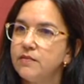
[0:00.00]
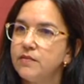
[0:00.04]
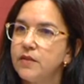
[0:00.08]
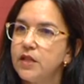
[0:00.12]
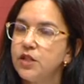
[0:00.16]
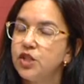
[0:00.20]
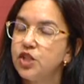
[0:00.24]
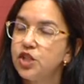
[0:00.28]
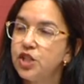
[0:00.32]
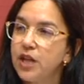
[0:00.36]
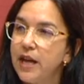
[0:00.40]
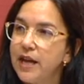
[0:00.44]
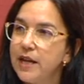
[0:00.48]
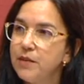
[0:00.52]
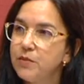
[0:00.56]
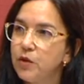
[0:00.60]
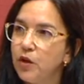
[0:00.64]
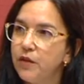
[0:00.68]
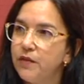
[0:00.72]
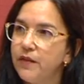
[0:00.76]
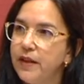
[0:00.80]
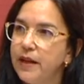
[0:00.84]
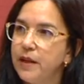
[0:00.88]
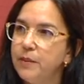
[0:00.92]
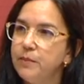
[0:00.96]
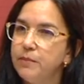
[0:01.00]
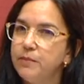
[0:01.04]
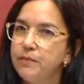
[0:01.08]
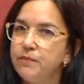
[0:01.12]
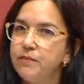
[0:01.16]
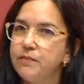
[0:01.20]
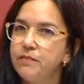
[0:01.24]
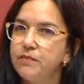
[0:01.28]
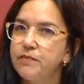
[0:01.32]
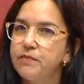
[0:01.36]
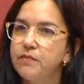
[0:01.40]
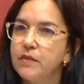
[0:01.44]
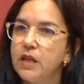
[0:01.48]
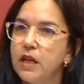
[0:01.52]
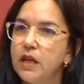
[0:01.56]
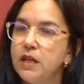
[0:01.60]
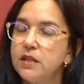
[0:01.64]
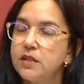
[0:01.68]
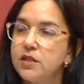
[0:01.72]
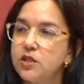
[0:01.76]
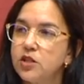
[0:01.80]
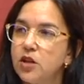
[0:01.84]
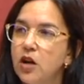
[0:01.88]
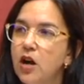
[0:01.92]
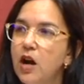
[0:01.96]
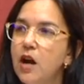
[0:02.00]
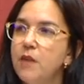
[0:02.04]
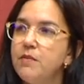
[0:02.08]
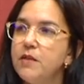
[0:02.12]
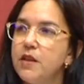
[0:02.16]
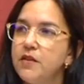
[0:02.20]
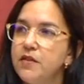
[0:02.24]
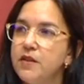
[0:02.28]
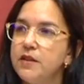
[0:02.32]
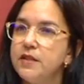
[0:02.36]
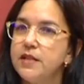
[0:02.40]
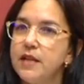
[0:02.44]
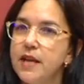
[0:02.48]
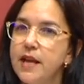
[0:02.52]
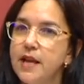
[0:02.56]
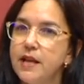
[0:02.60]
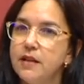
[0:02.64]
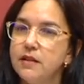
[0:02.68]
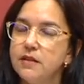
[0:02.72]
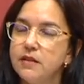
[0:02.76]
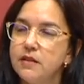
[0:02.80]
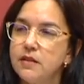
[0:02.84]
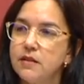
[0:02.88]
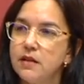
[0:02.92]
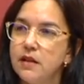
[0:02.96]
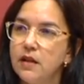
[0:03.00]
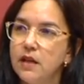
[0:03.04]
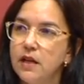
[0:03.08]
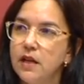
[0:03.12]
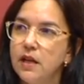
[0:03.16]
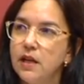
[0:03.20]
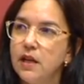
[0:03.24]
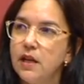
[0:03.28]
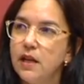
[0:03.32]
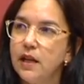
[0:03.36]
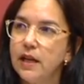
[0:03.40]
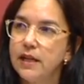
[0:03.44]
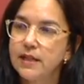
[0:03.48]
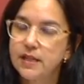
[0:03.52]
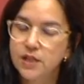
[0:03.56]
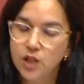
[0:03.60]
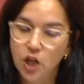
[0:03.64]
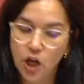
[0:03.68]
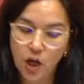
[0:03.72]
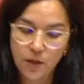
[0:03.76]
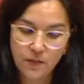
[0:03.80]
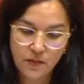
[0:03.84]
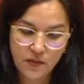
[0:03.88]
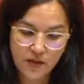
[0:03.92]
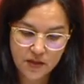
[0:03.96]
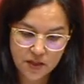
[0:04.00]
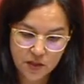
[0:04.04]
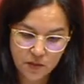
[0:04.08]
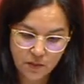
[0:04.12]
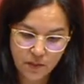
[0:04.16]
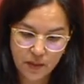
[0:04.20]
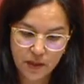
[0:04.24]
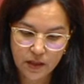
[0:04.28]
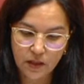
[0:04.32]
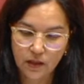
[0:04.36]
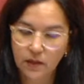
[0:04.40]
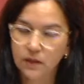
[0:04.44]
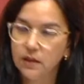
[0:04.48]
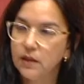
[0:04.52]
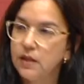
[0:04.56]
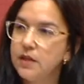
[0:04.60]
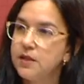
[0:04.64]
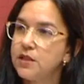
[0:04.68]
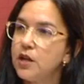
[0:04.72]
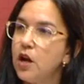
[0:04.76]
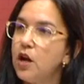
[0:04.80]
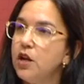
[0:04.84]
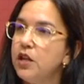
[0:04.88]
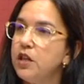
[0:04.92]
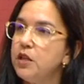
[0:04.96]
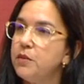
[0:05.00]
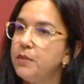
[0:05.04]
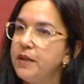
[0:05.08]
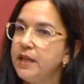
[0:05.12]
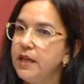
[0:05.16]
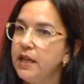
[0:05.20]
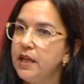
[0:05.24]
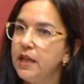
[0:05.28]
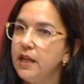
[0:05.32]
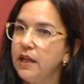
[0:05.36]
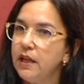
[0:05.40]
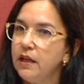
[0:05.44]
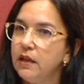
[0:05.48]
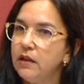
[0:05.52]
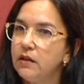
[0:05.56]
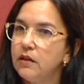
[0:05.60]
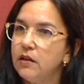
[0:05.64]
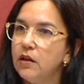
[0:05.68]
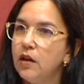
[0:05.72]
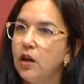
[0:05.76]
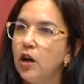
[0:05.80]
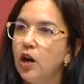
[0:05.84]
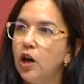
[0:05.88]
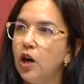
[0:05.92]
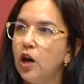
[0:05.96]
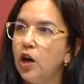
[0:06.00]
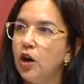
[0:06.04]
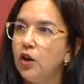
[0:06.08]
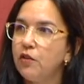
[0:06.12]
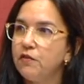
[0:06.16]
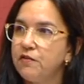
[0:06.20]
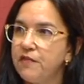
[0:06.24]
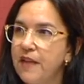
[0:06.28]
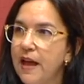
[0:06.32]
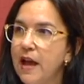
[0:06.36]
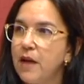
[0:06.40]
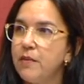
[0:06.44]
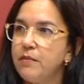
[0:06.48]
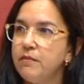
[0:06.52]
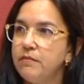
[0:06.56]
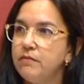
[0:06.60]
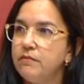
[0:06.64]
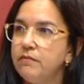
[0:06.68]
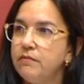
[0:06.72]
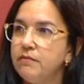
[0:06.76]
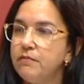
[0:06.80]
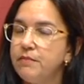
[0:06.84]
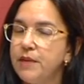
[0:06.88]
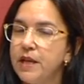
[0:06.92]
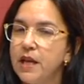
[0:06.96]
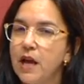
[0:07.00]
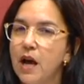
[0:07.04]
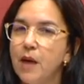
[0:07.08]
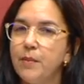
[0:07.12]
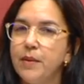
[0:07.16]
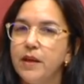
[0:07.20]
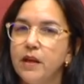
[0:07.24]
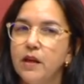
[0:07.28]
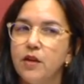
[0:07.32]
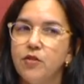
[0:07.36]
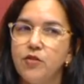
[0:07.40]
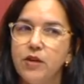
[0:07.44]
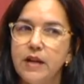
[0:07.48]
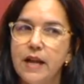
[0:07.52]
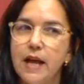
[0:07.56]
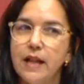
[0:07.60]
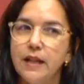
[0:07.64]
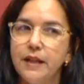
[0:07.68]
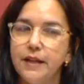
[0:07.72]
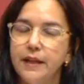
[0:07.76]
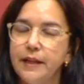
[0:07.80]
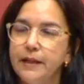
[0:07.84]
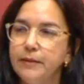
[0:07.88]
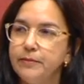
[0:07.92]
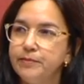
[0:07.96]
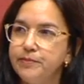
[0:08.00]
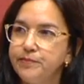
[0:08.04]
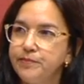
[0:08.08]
Shame on them. It's time that this ends. Let's hope this bill is only the beginning of that becoming a reality.